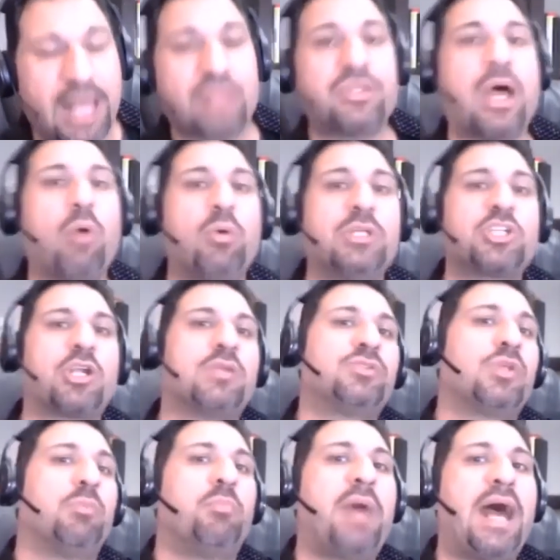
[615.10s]
That's how we
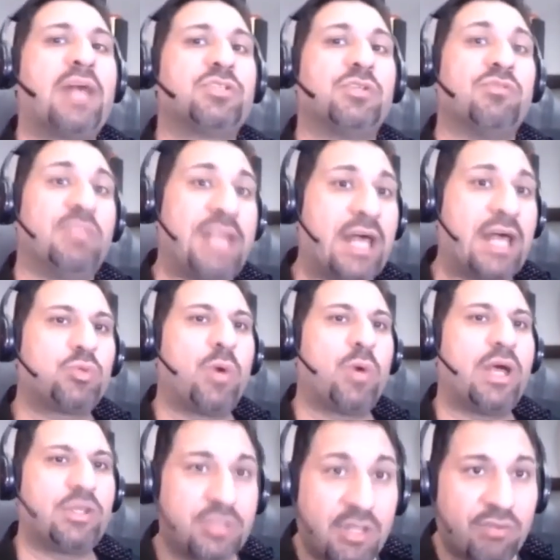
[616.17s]
trust ONPASSIVE. That's
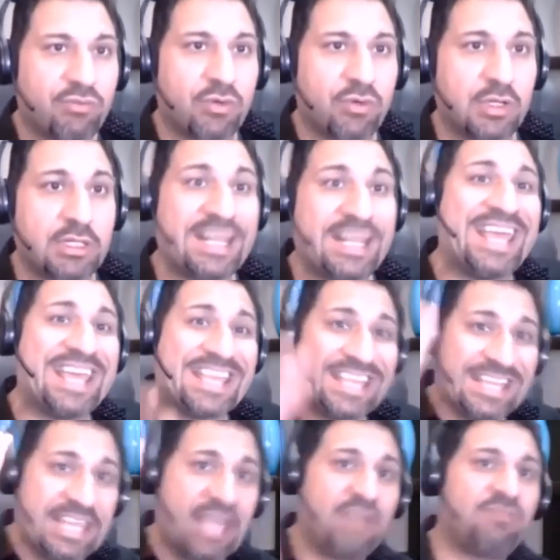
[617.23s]
why it's different.
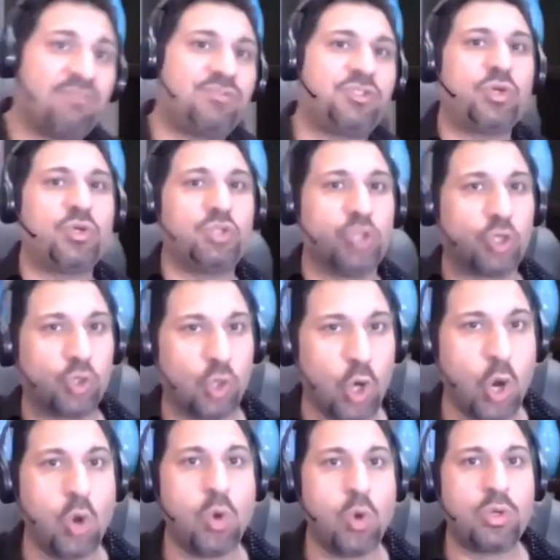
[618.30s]
It gives you your
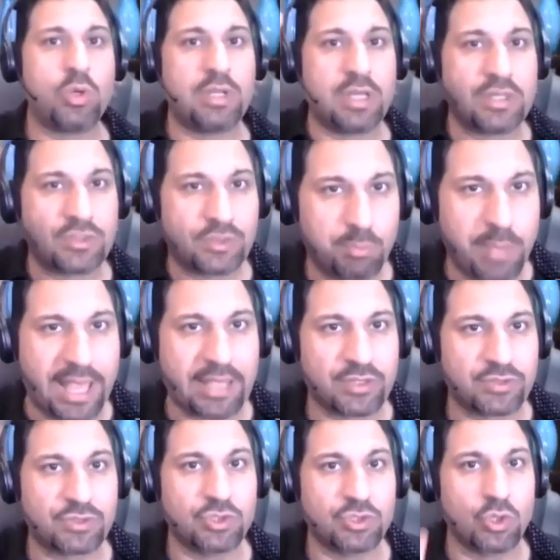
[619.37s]
own
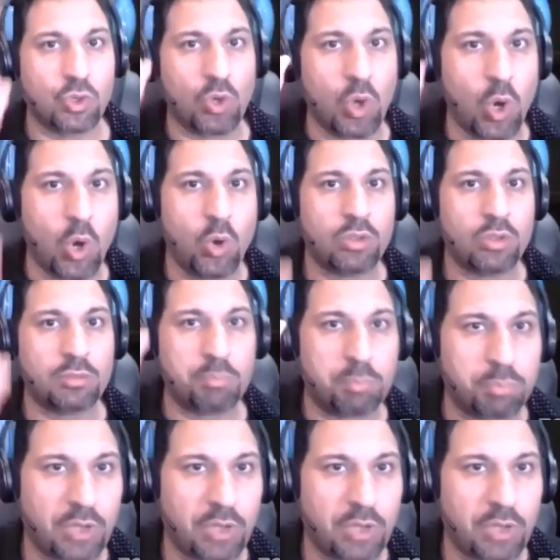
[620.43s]
space, your own